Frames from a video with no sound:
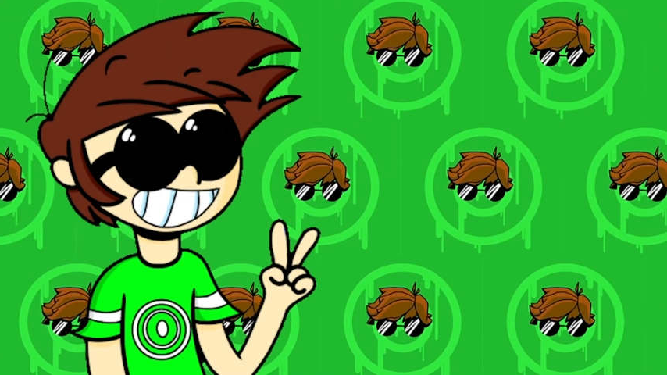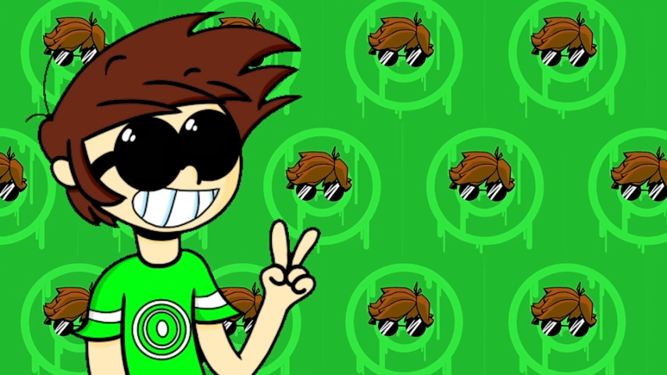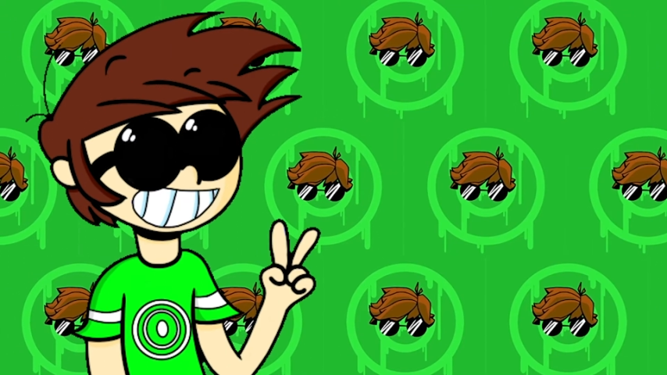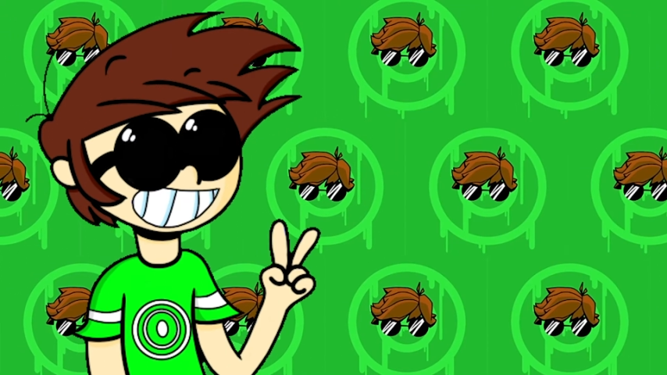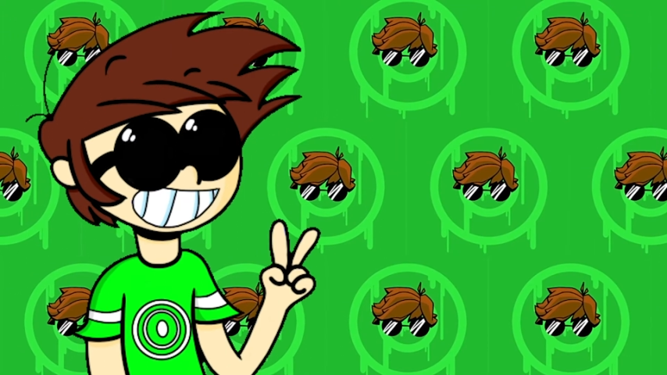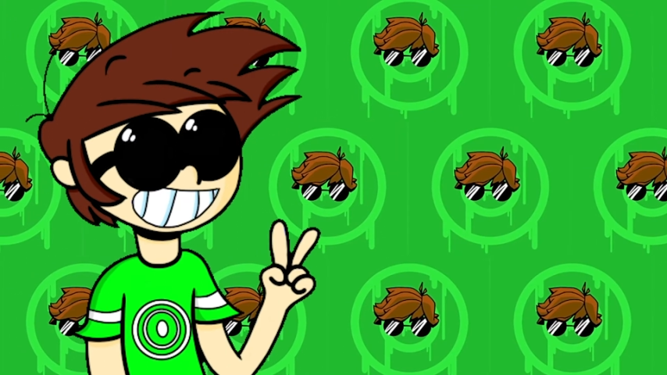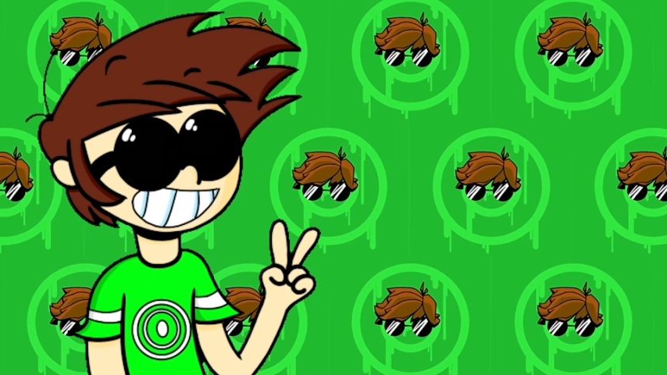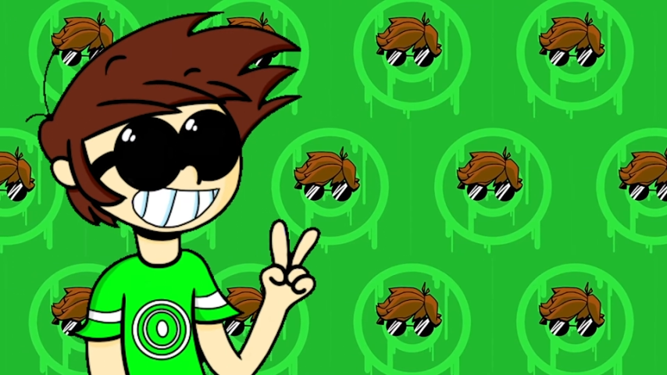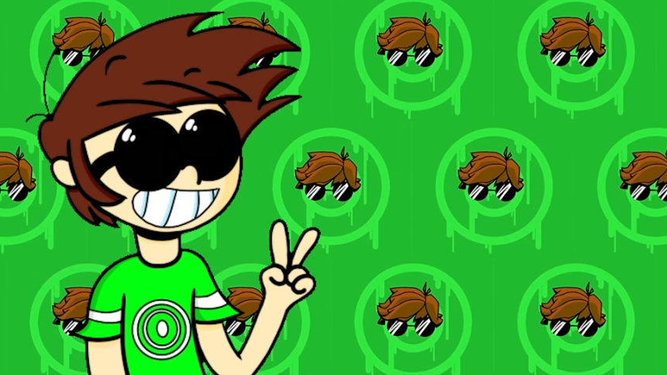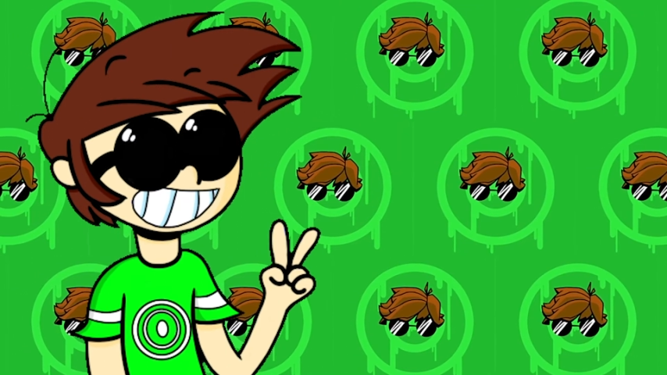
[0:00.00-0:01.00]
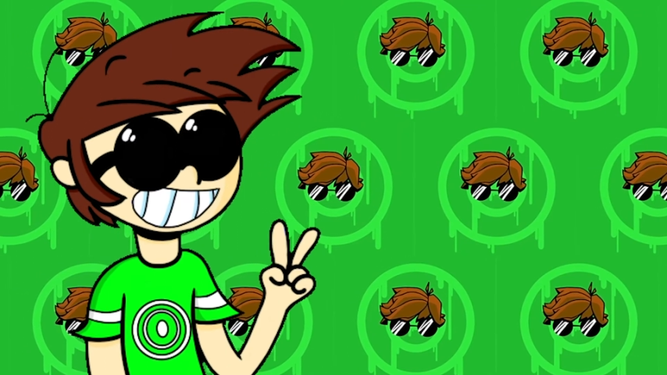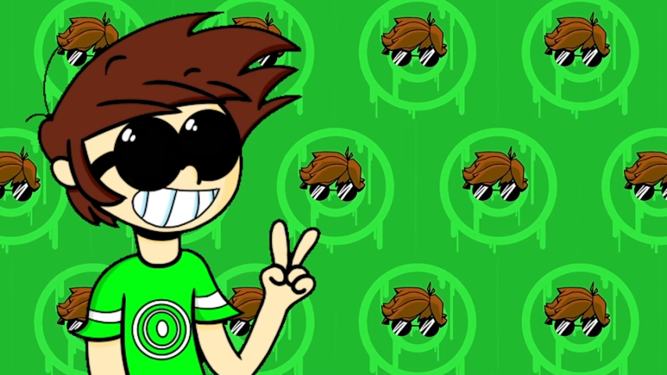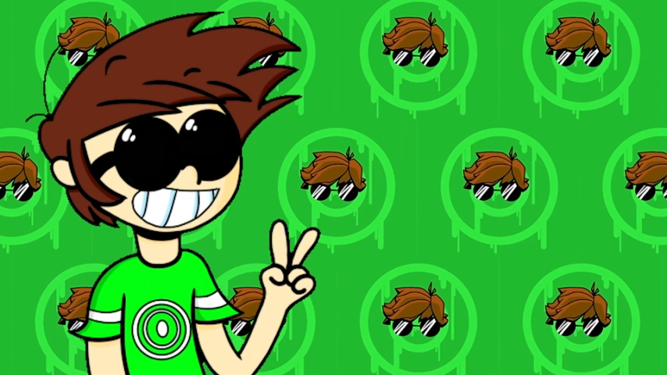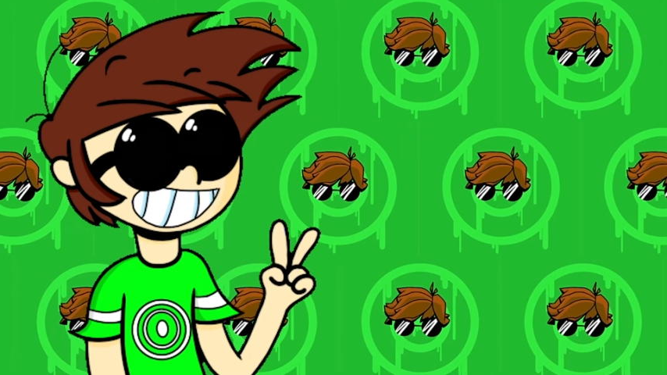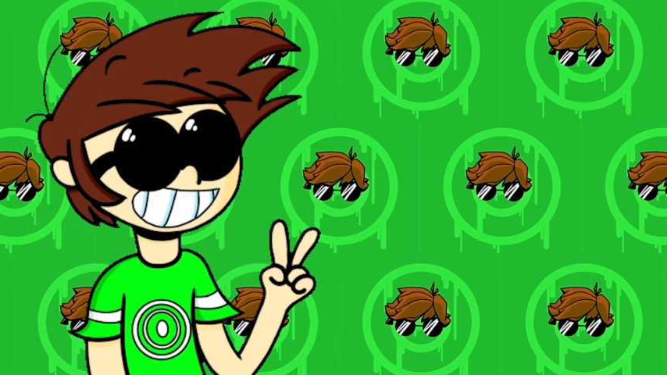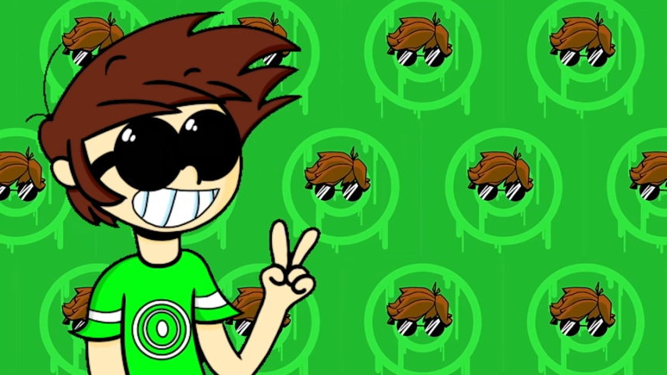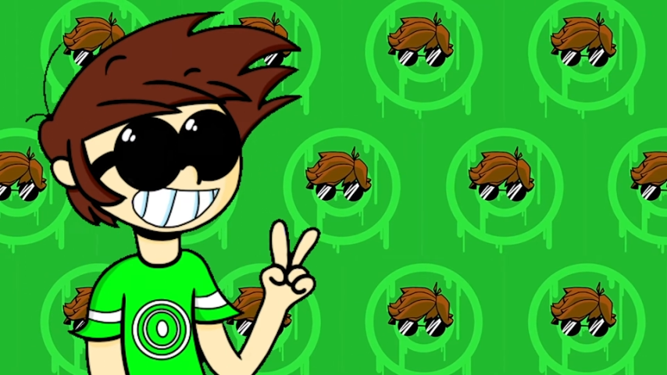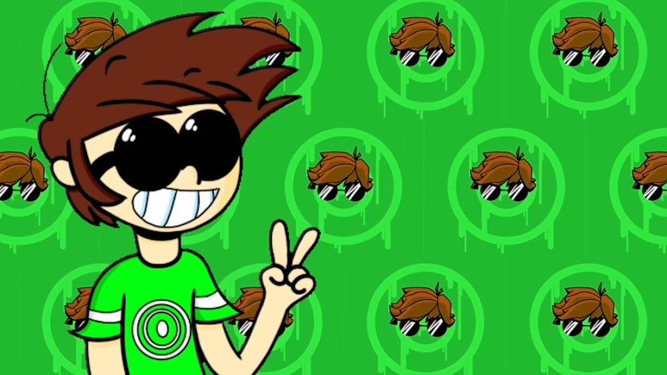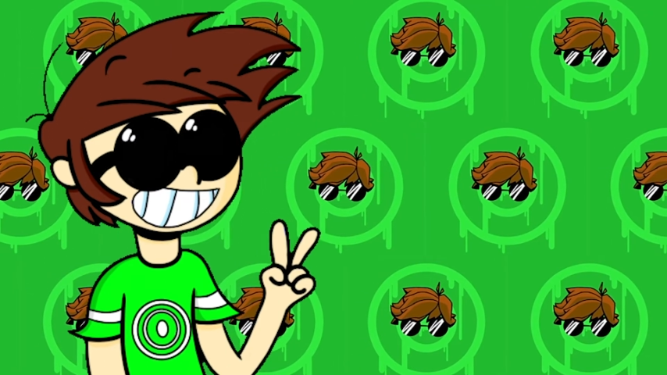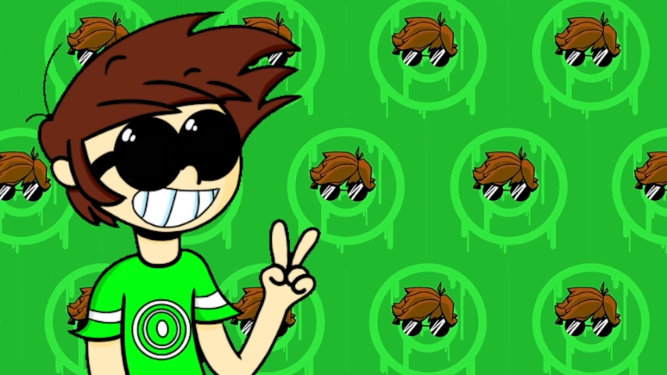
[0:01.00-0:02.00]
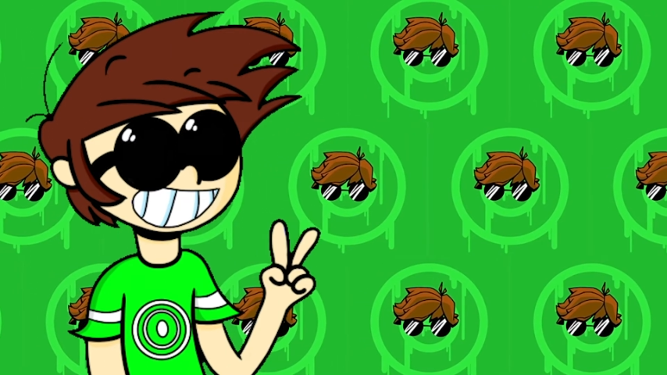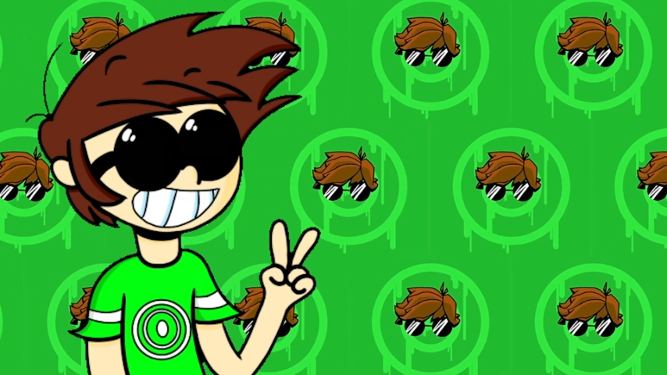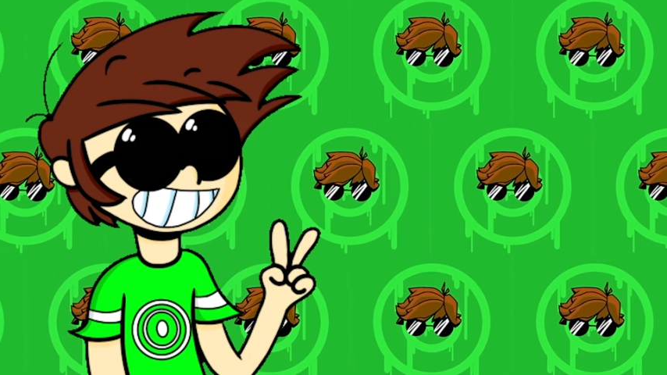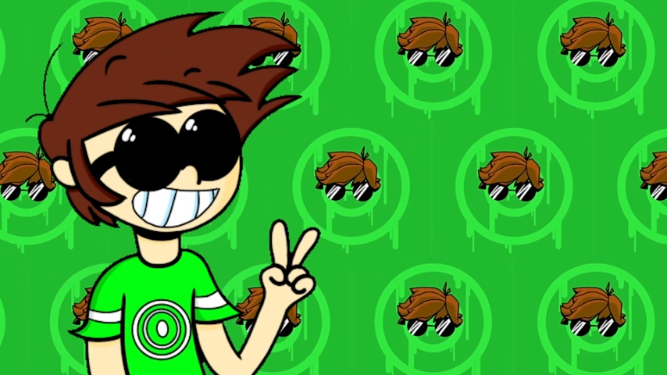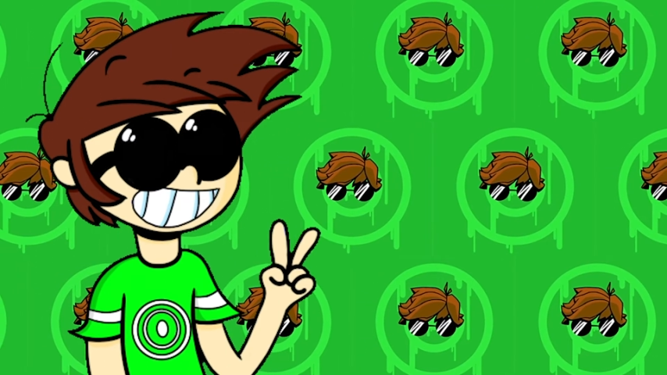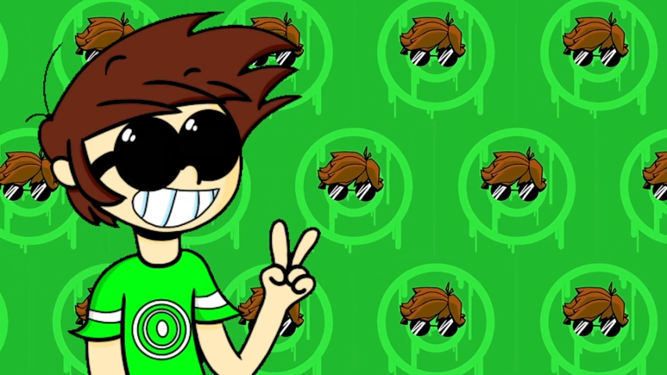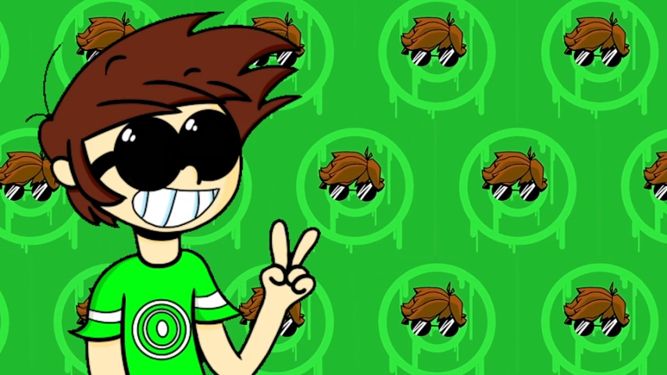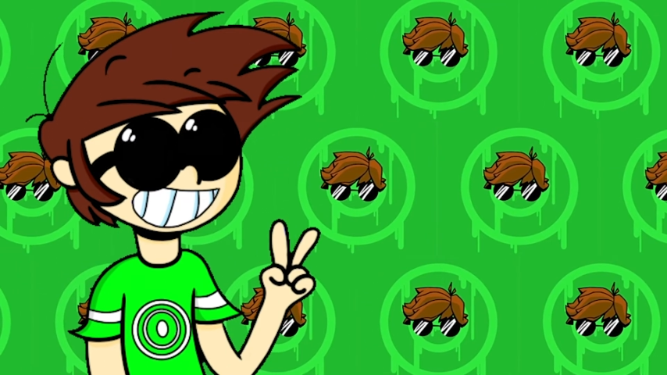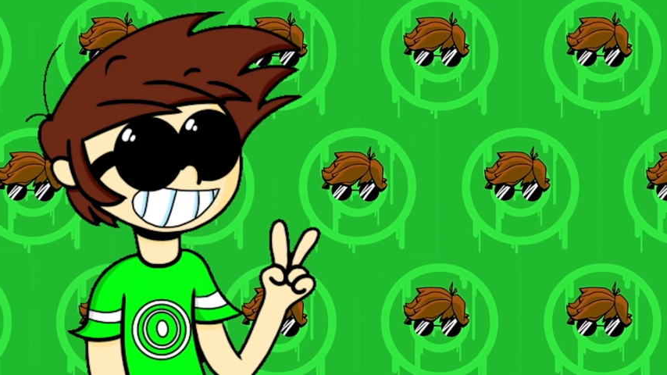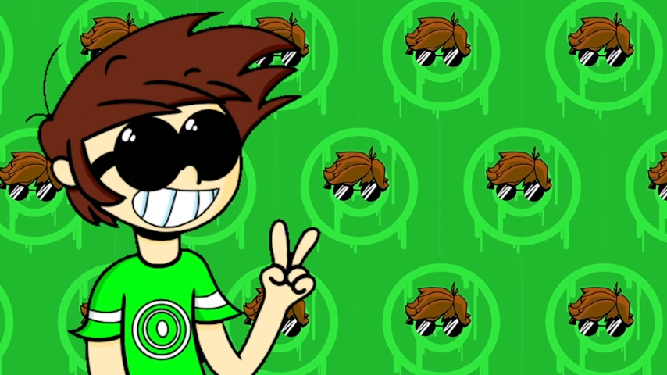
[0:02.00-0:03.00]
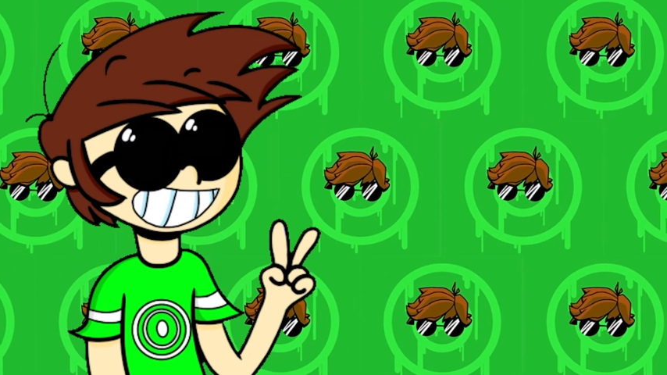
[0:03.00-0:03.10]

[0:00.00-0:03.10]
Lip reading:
Nobody's mouth can be seen.